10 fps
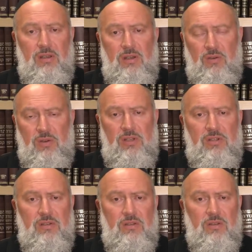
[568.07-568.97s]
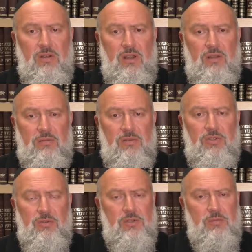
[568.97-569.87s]
According to the Torah, the
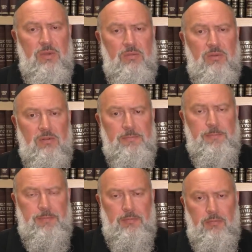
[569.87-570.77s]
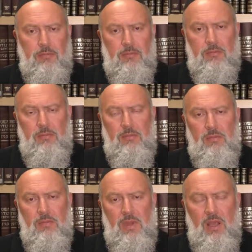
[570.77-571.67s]
Jewish people
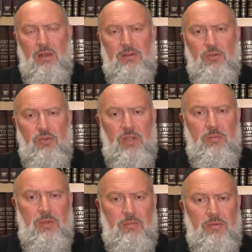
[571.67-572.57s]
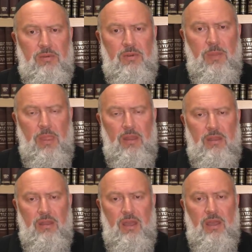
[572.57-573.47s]
are a unique people
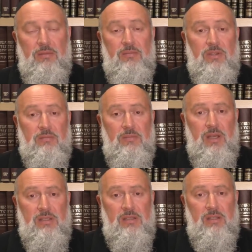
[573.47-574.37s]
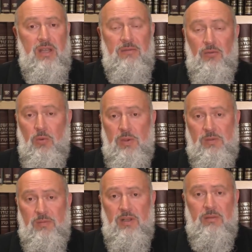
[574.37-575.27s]
and must have
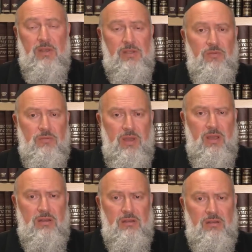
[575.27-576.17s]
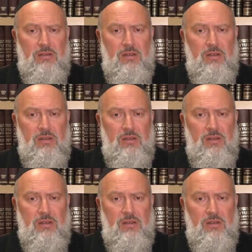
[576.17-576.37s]
always been and must remain